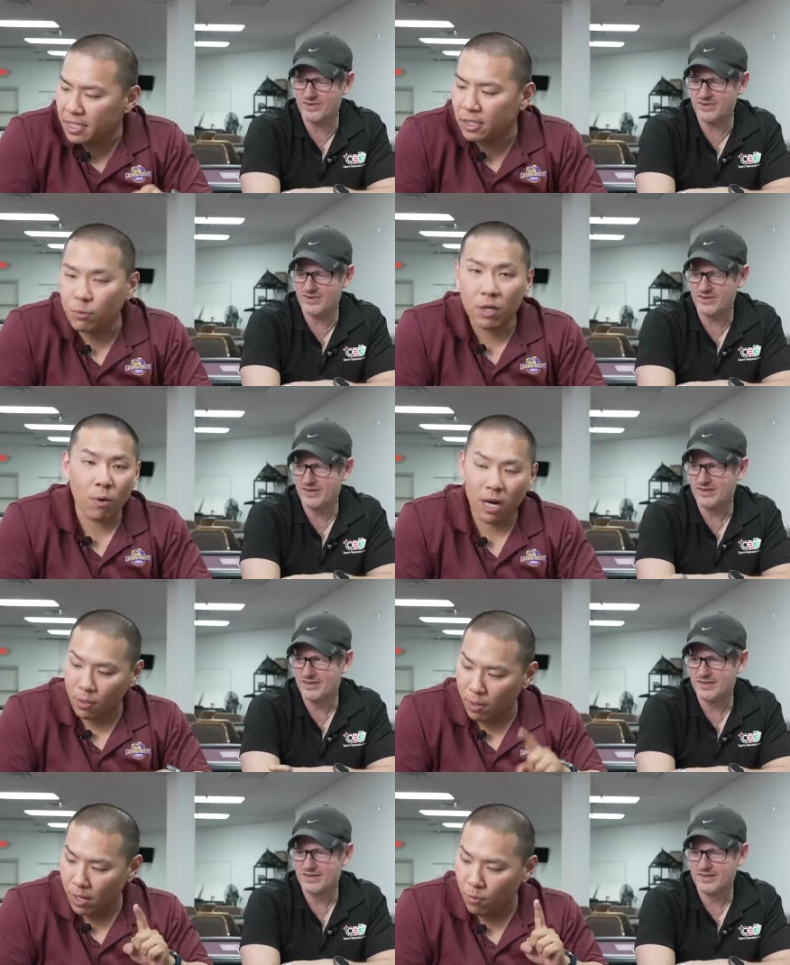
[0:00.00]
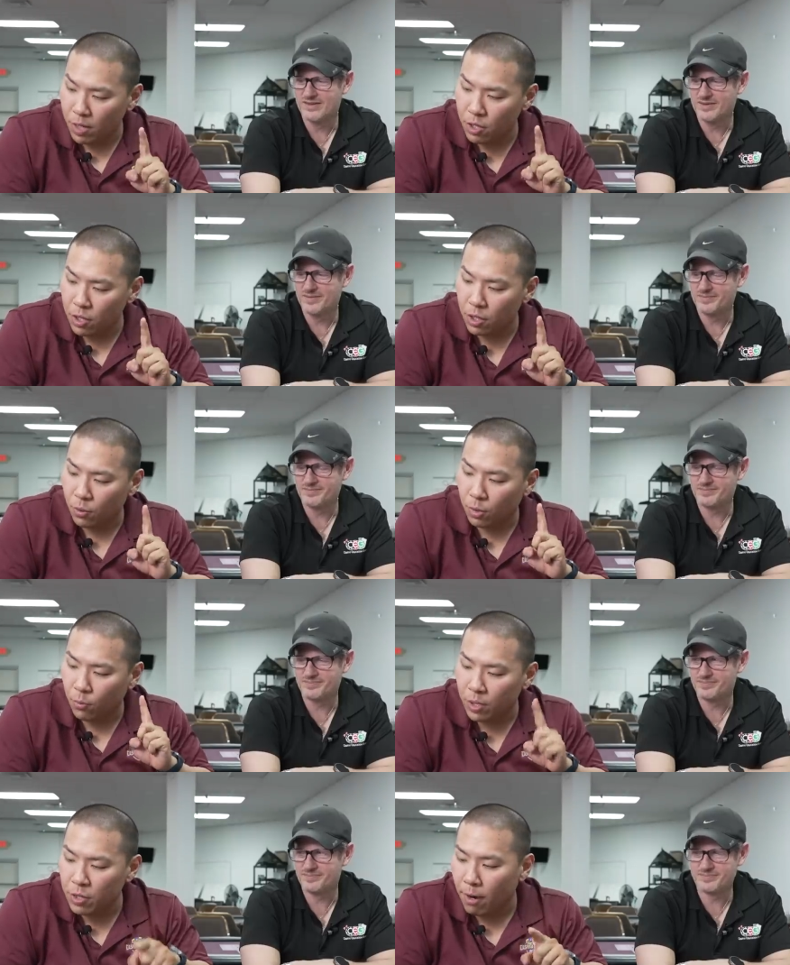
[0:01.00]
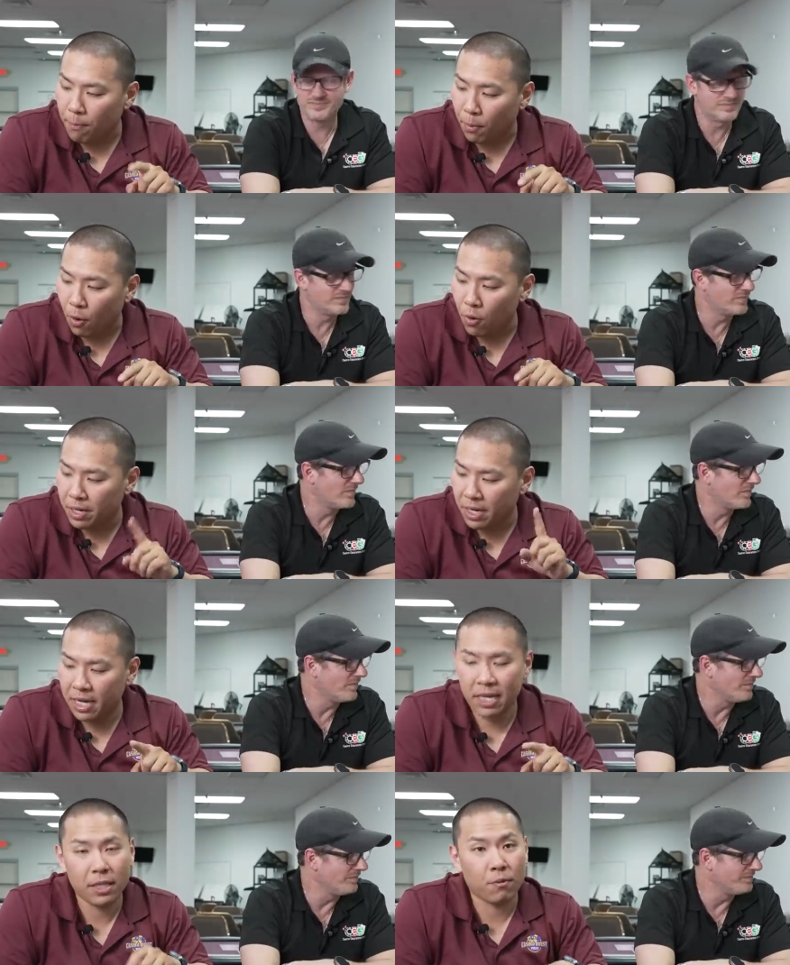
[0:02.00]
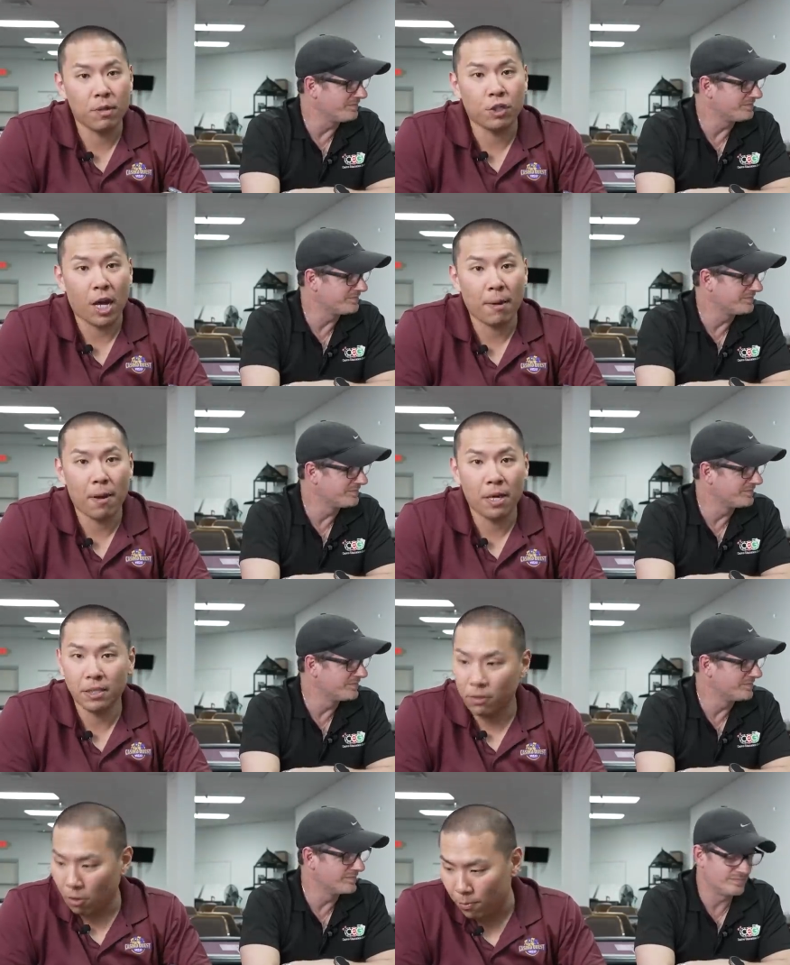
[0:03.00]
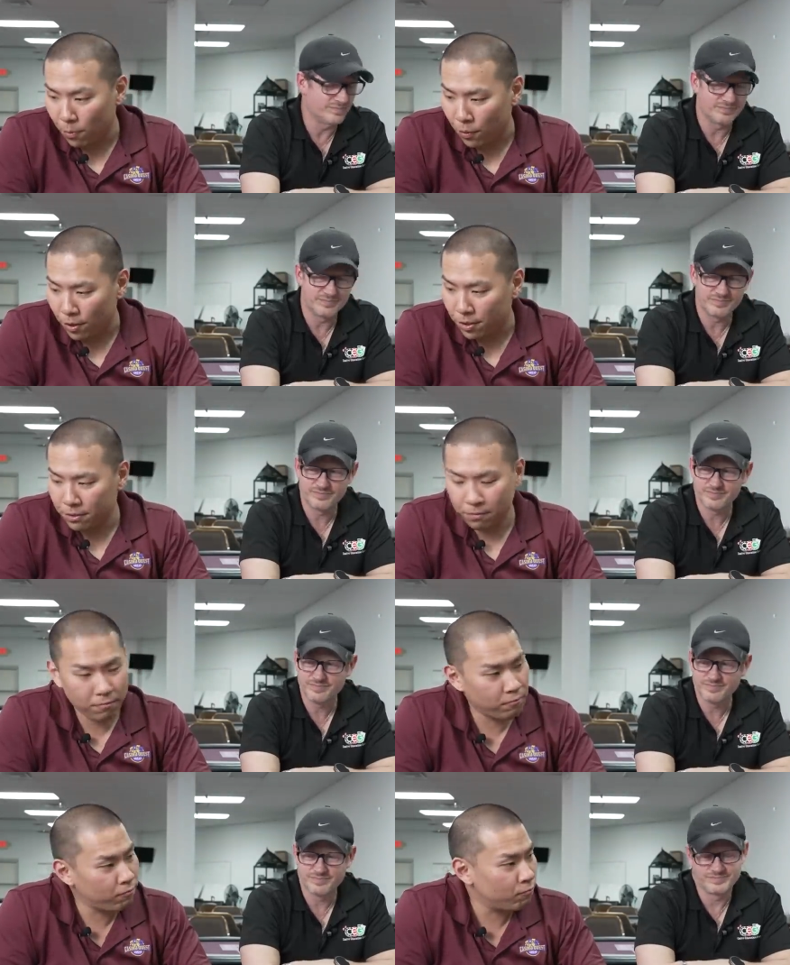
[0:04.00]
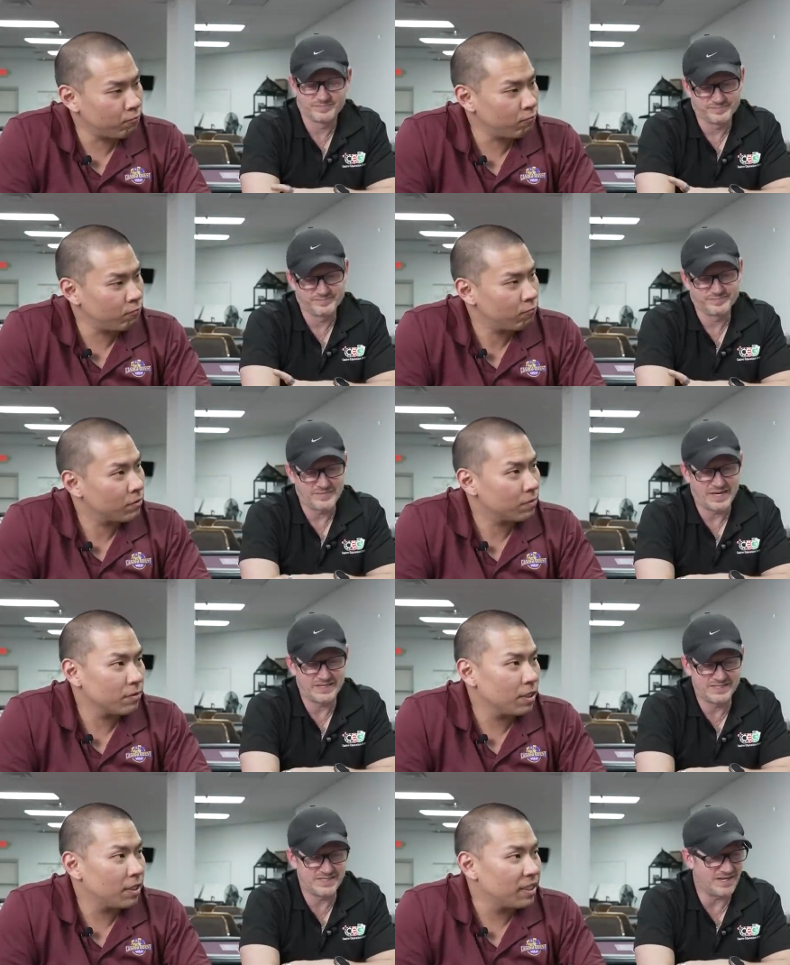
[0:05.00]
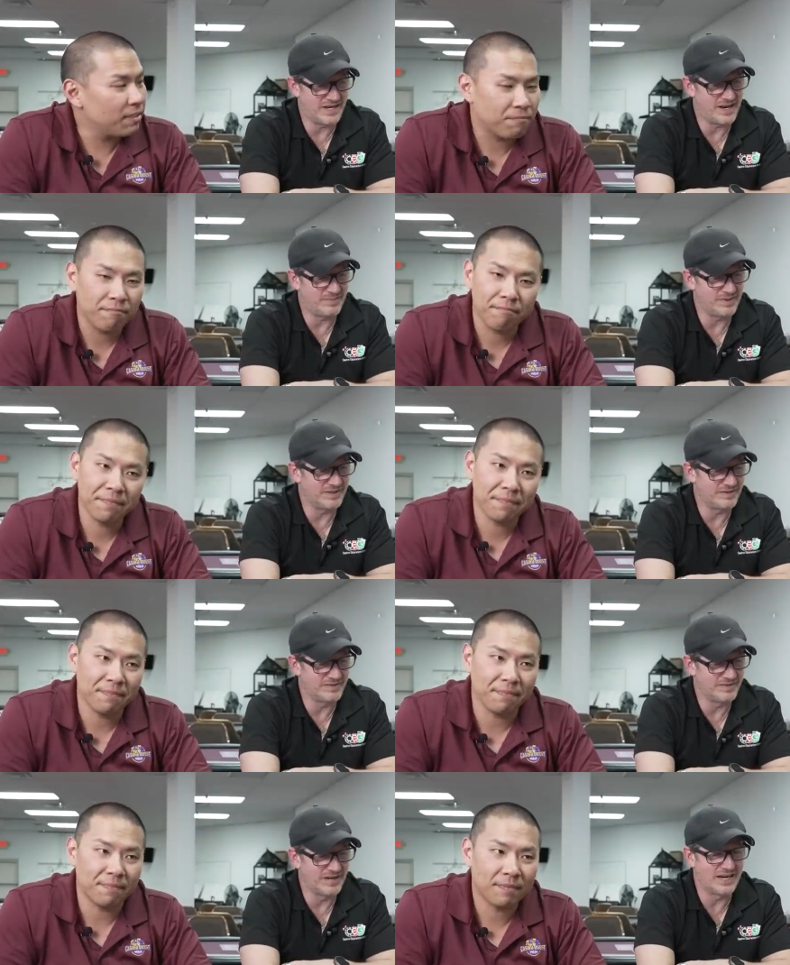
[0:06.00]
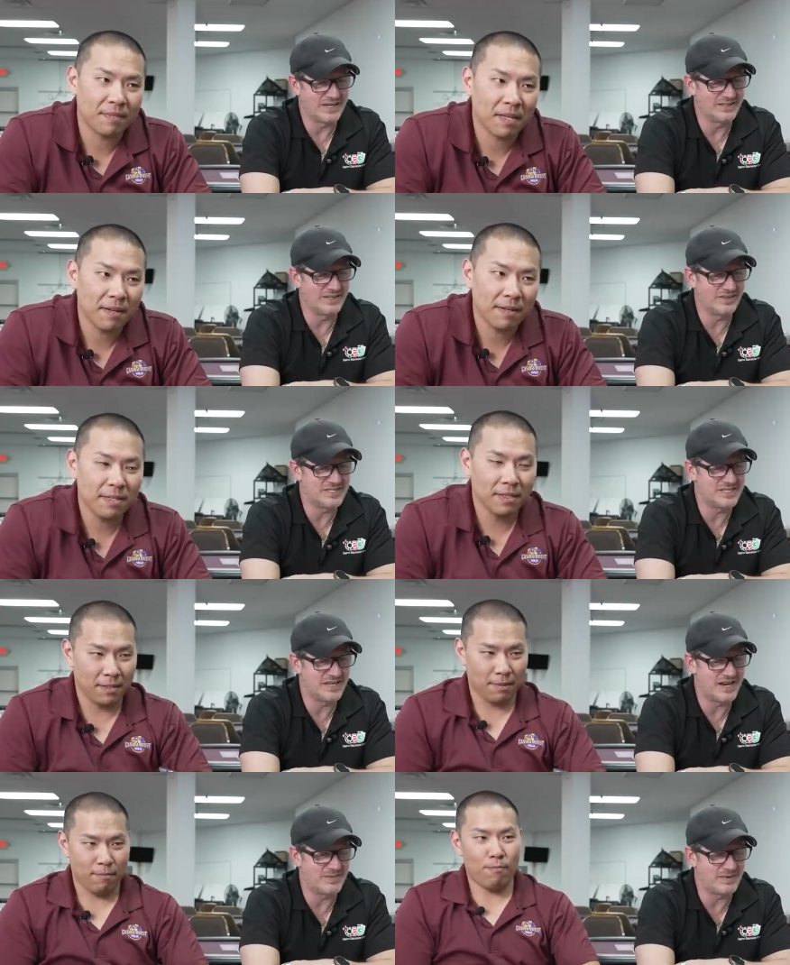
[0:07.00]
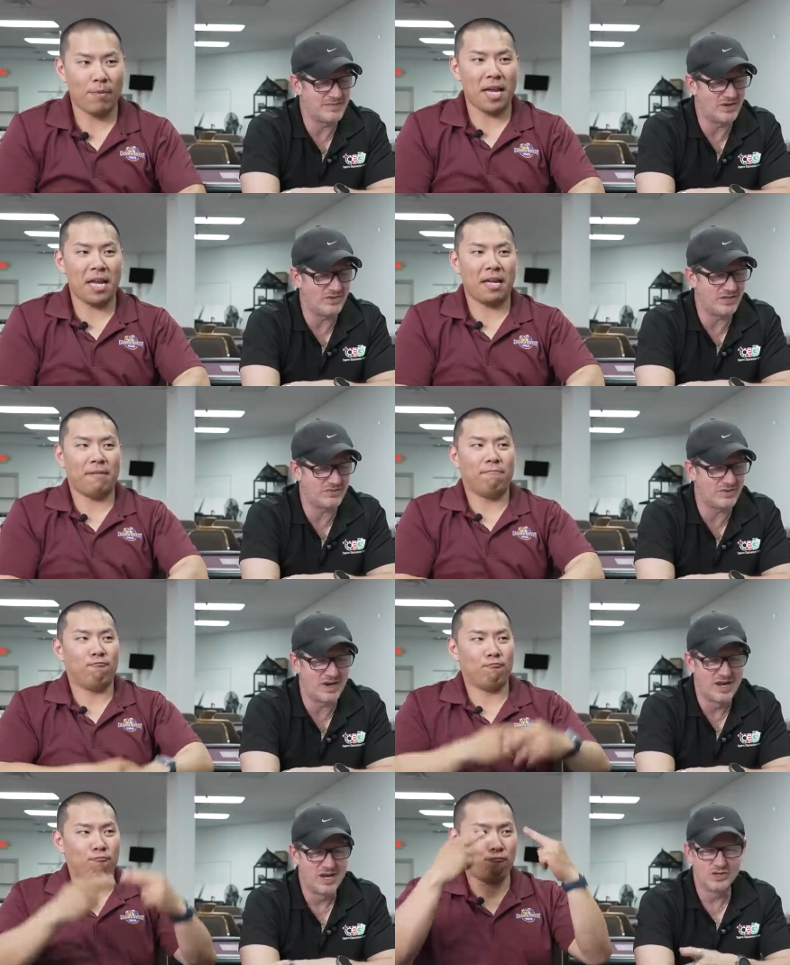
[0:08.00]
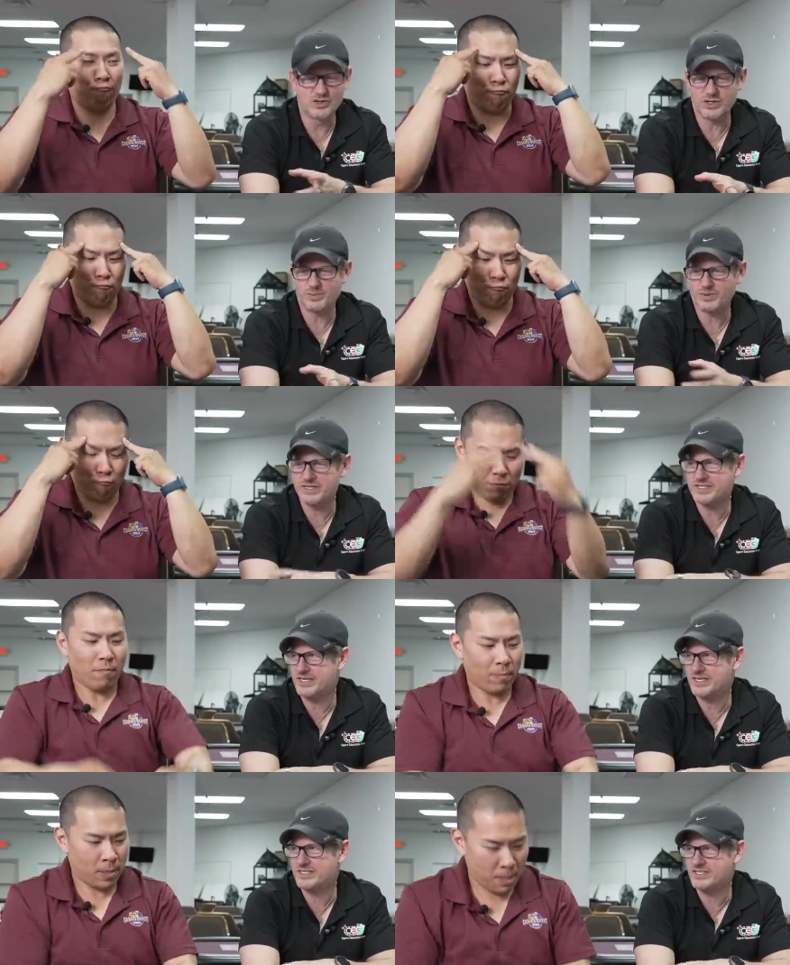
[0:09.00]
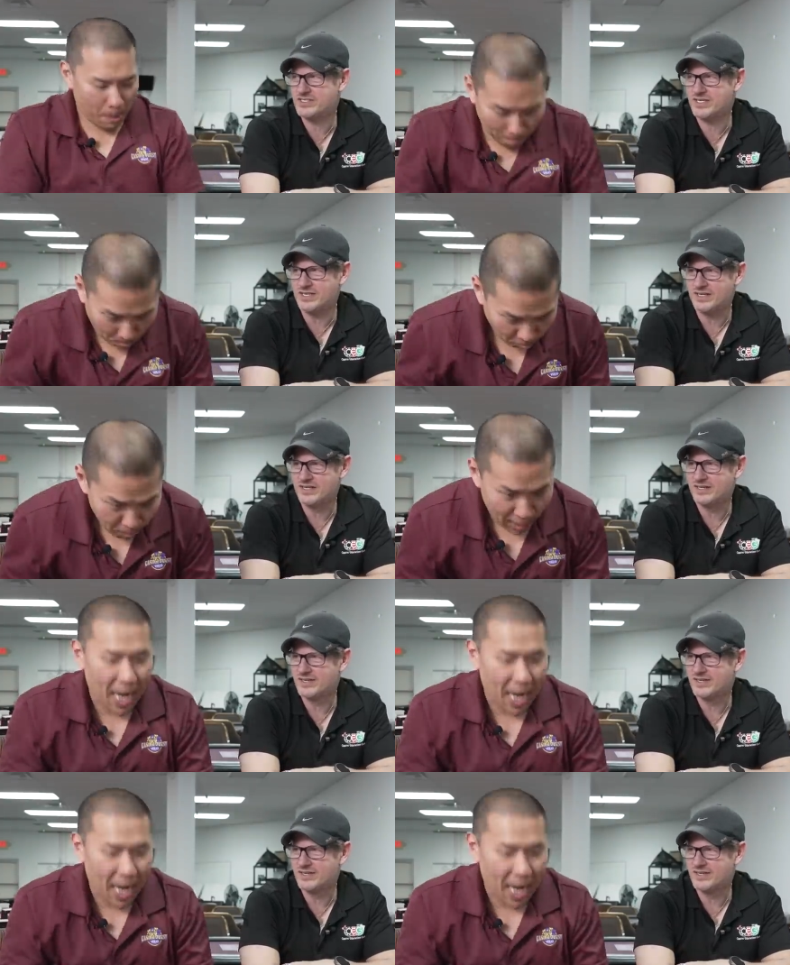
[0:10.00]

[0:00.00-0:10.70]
Speaker 1: says
Speaker 2: one to walk away when well, uh, when you are broke, hit three jackpots or board.
Speaker 1: I can see that happening. Mm. I can literally see that happen. I mean, my, only three. You could have played this on ETG. My